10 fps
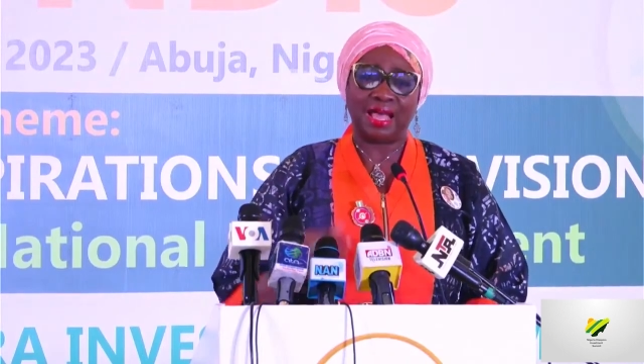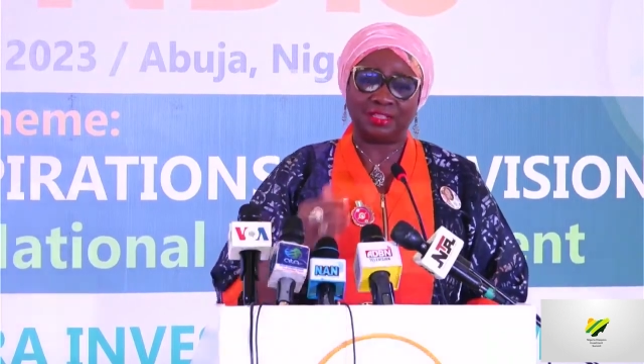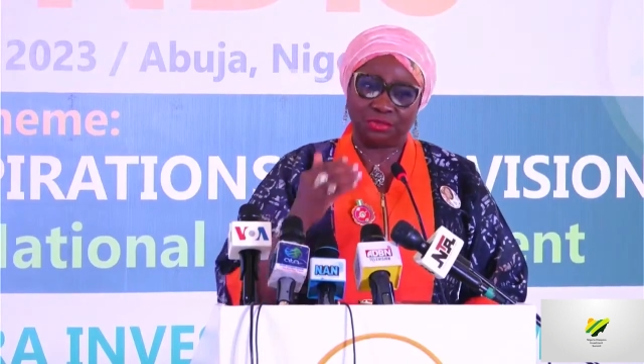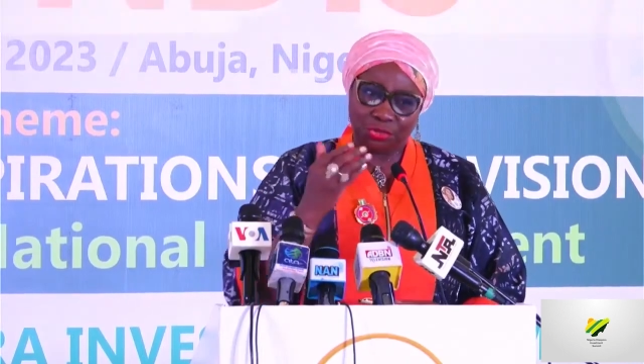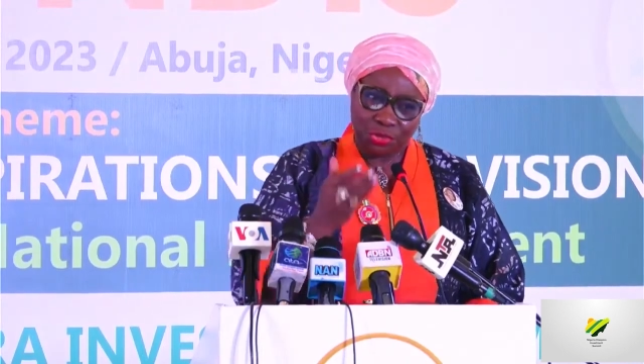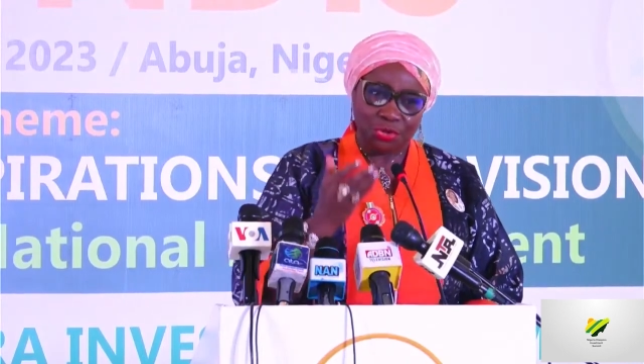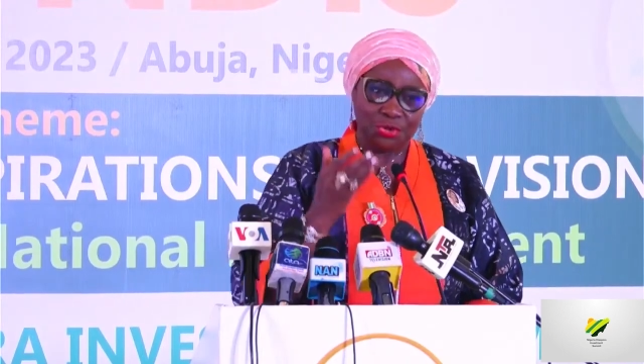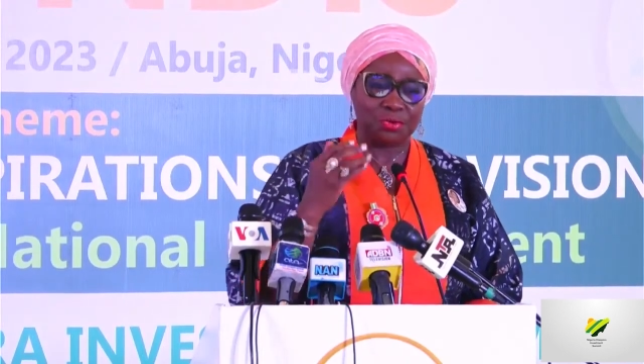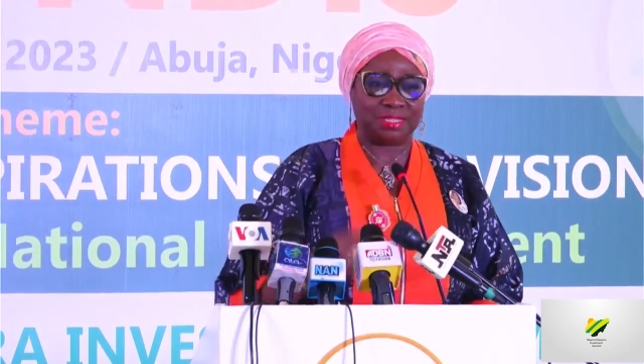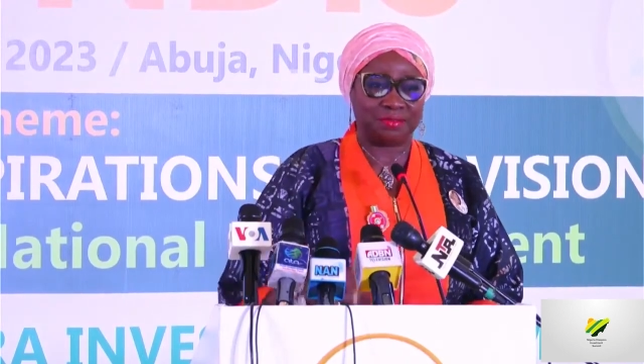as
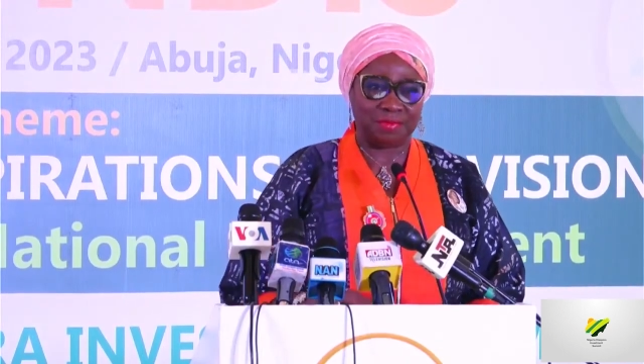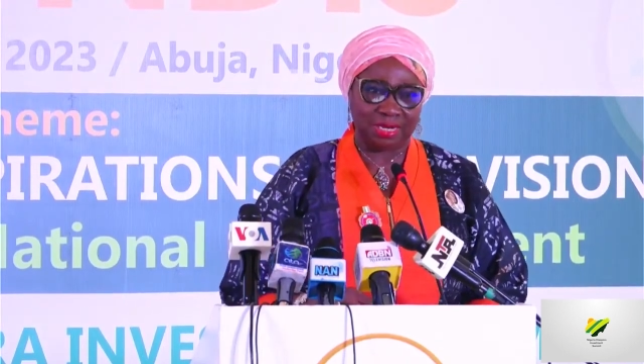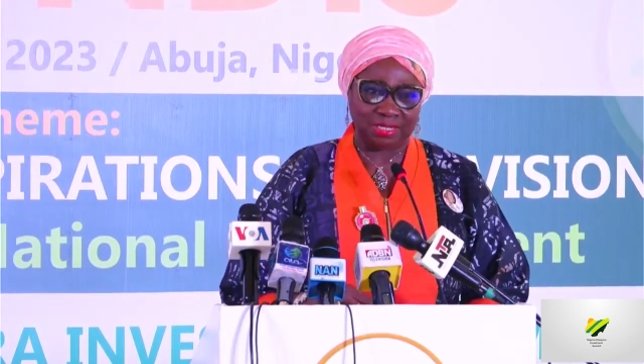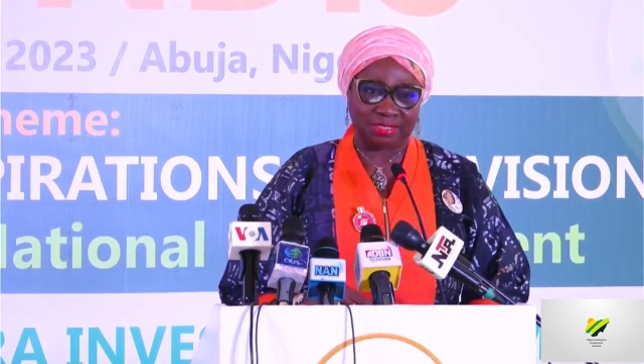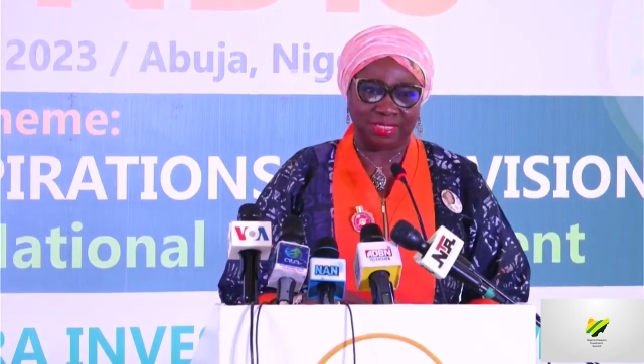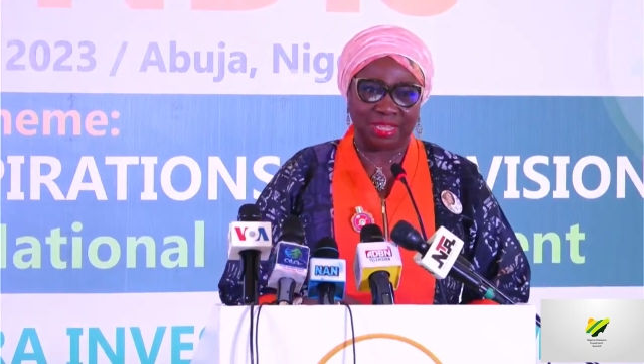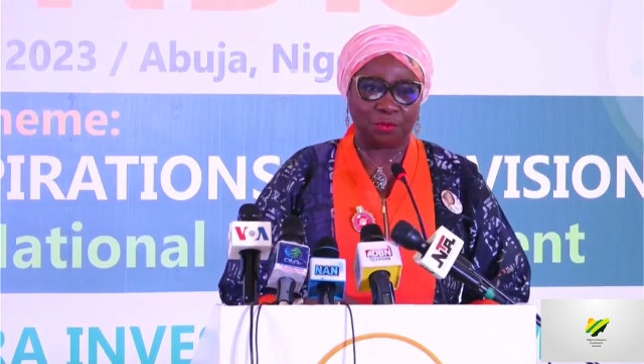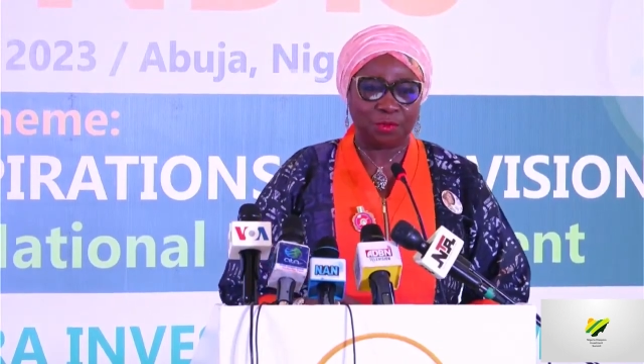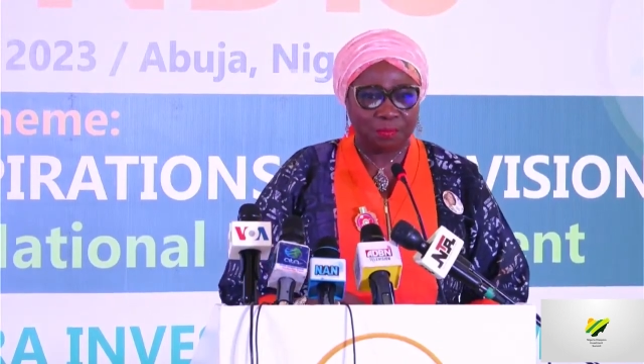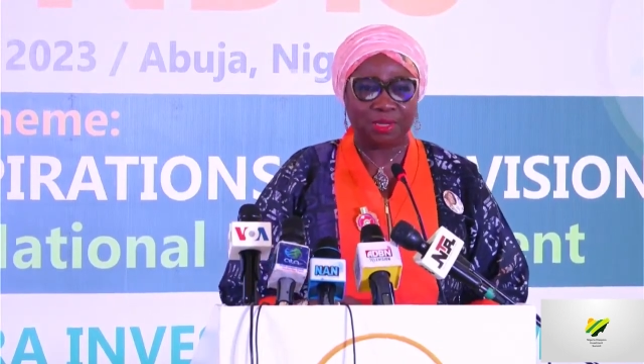you are the minister that
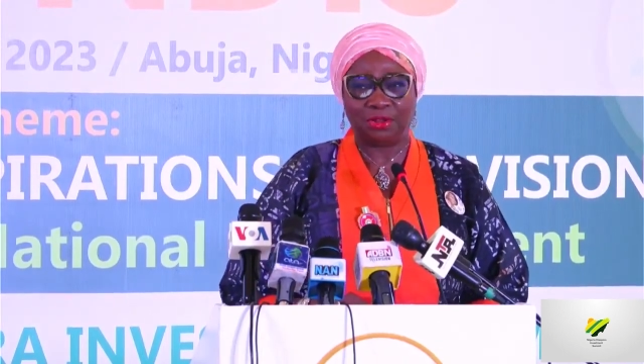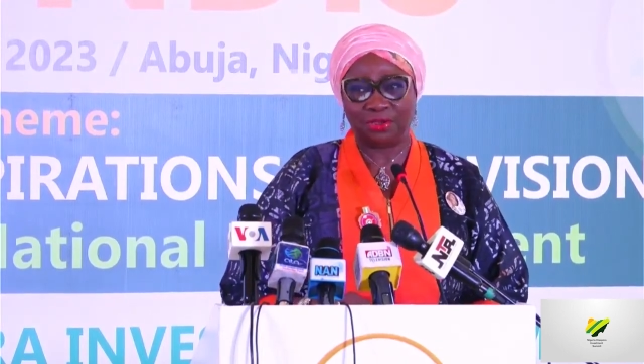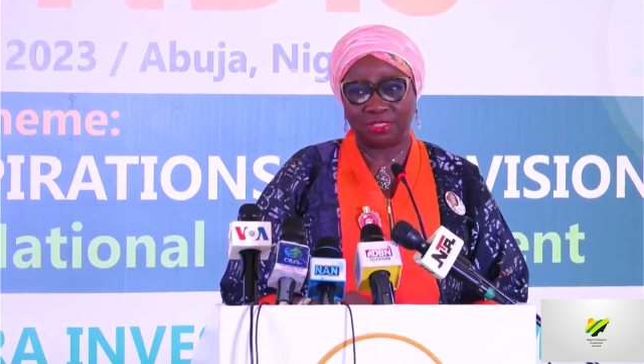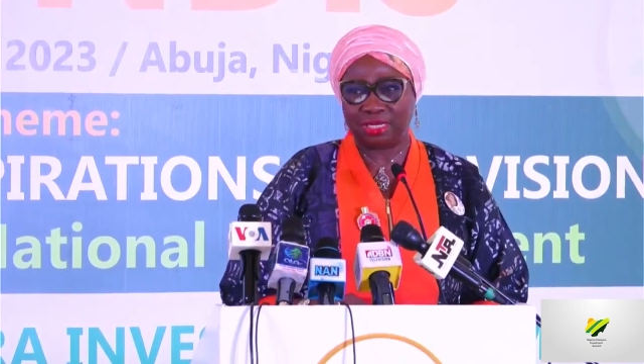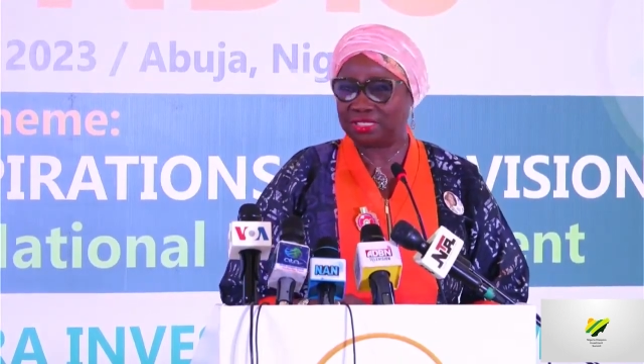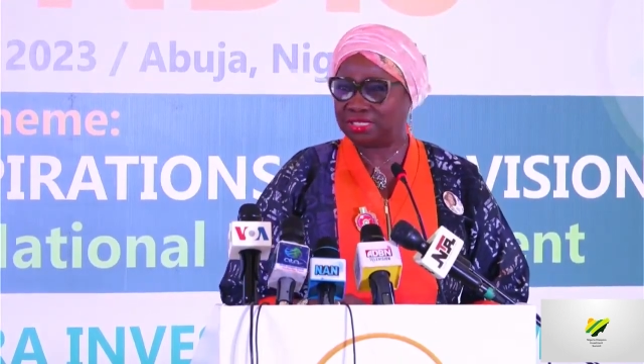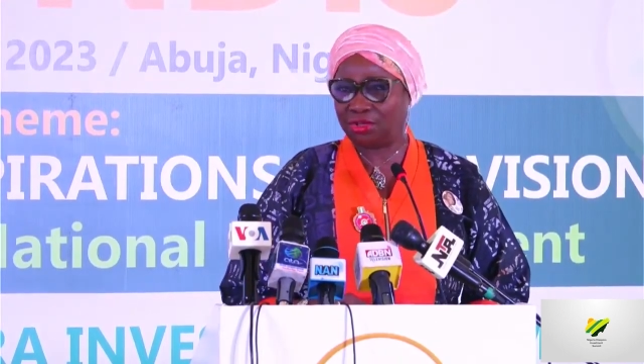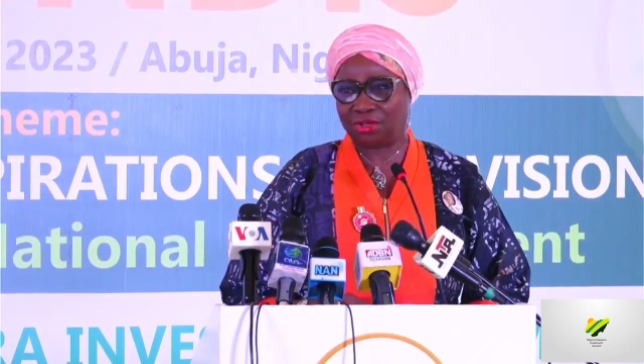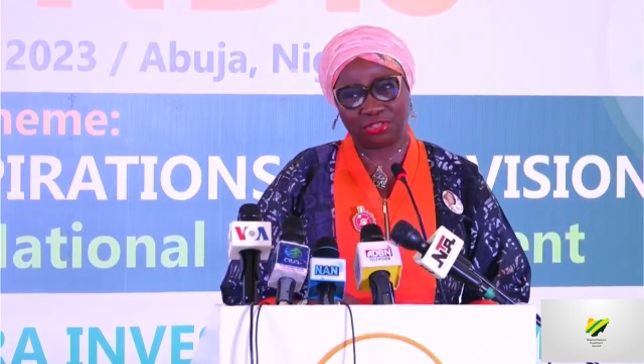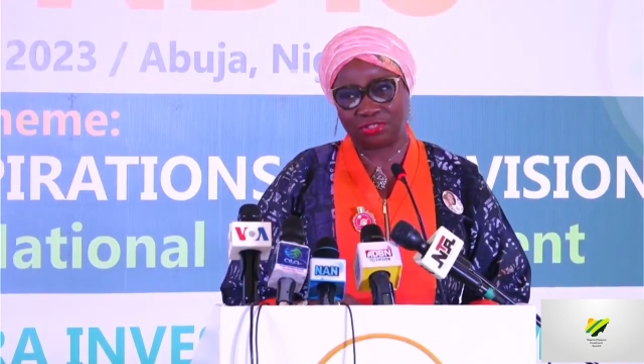will be launching. Isn't
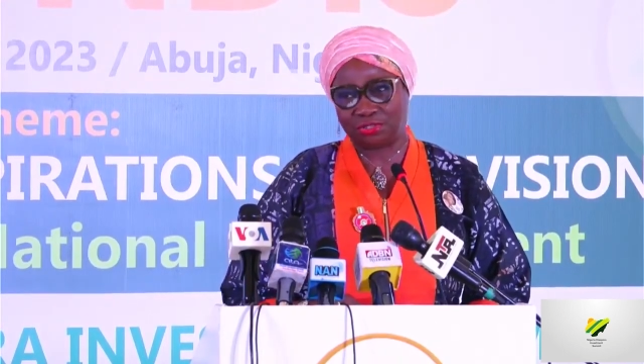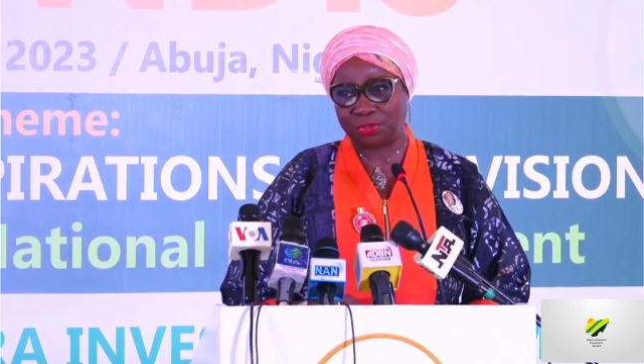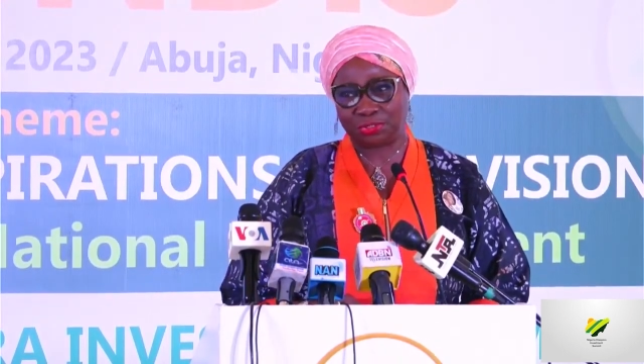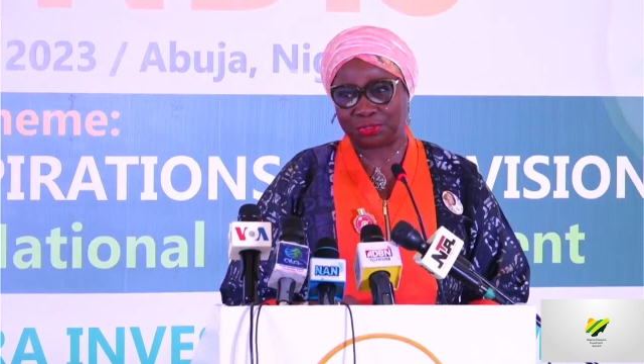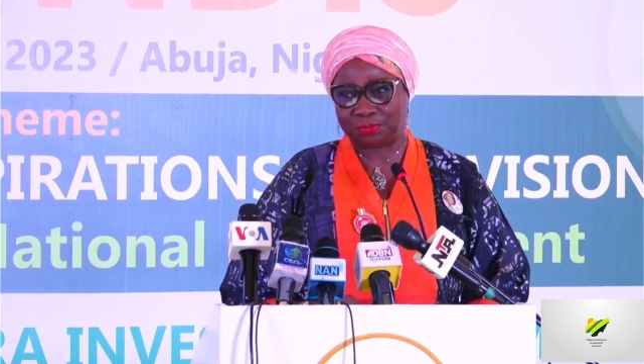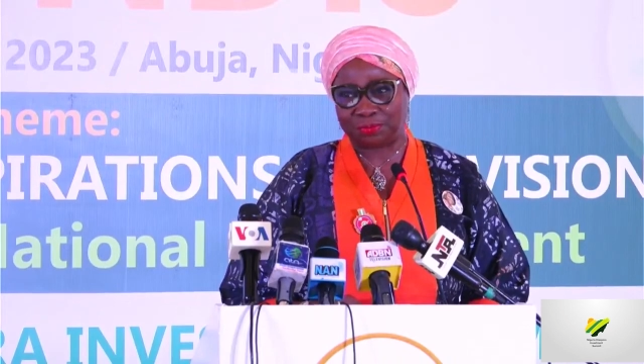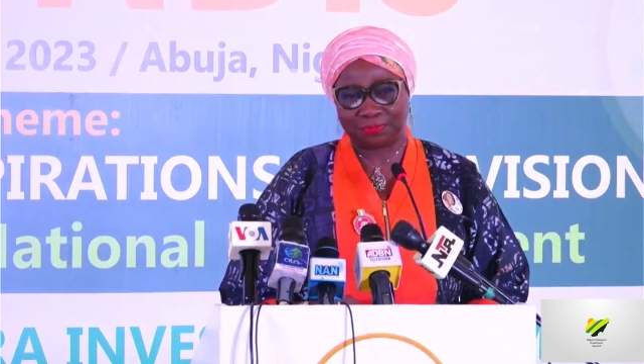God just awesome?